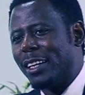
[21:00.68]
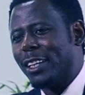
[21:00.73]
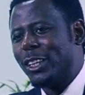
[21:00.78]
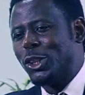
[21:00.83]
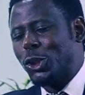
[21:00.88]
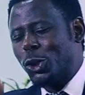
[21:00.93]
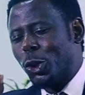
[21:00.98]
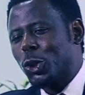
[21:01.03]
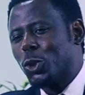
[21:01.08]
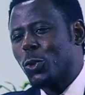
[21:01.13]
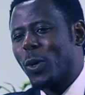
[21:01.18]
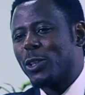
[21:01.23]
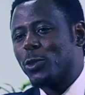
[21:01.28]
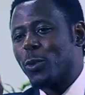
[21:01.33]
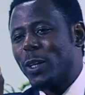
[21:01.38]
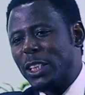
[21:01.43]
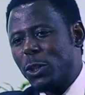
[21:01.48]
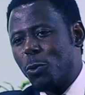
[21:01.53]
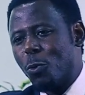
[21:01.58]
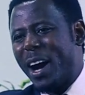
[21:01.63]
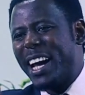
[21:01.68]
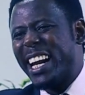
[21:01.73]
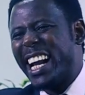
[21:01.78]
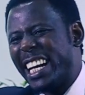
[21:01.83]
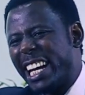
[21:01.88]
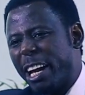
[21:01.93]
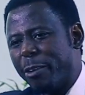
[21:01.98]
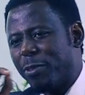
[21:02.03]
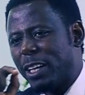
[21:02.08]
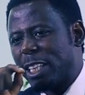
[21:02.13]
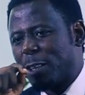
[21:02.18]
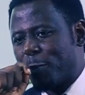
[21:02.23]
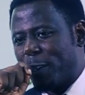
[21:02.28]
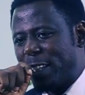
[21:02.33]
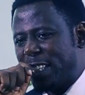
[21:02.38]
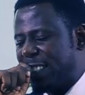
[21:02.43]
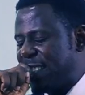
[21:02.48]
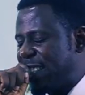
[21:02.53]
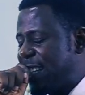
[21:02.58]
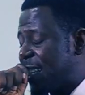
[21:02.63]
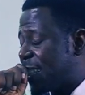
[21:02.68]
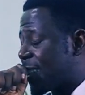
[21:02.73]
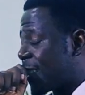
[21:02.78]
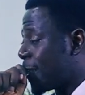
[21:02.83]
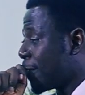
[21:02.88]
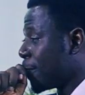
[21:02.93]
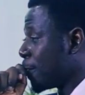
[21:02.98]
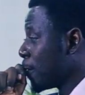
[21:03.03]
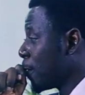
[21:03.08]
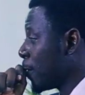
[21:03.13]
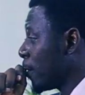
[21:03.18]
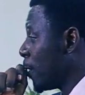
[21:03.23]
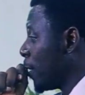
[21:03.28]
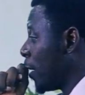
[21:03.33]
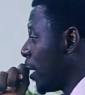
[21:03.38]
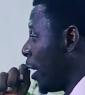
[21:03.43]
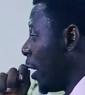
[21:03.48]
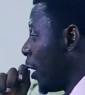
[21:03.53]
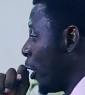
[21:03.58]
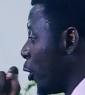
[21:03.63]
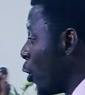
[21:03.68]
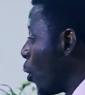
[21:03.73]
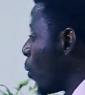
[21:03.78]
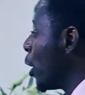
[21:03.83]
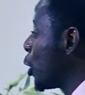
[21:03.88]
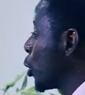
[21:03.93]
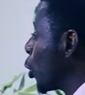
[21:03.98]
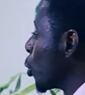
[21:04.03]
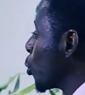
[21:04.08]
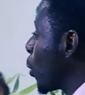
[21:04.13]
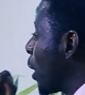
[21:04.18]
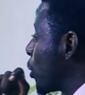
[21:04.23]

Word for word: Joshua twenty-one and then verse forty-six. You know what Joshua